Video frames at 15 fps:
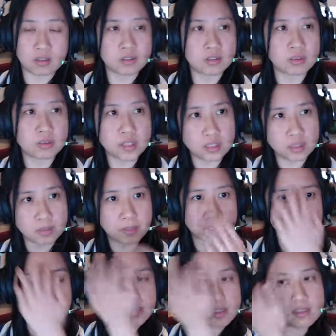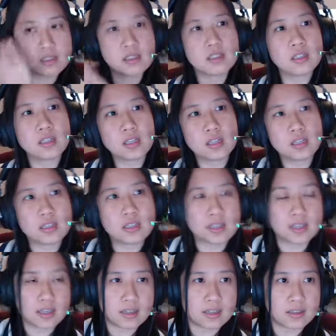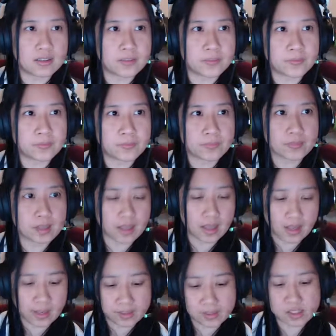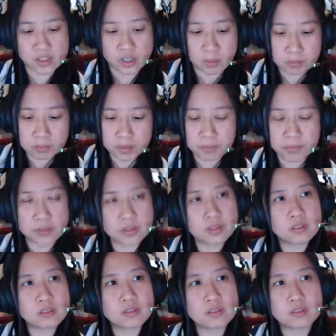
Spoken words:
a weekly basis. And some people